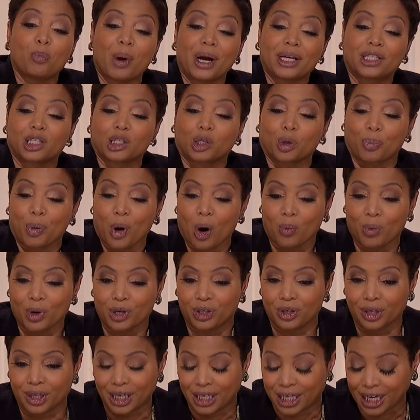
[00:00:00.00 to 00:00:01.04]
basis upon
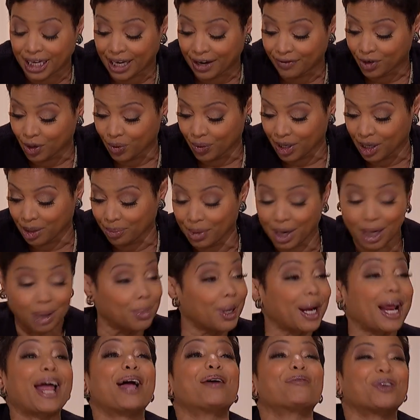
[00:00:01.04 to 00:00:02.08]
which to give you any money,
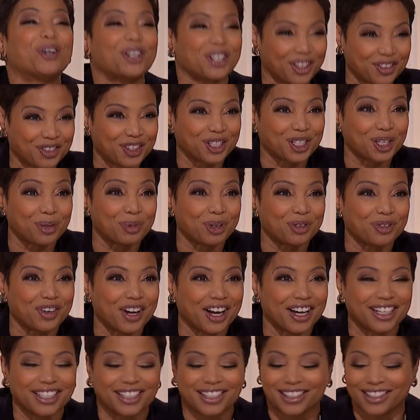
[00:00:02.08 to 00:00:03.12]
but I am gonna give you some
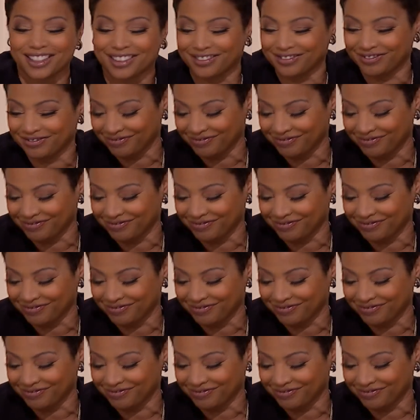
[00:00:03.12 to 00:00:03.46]
advice.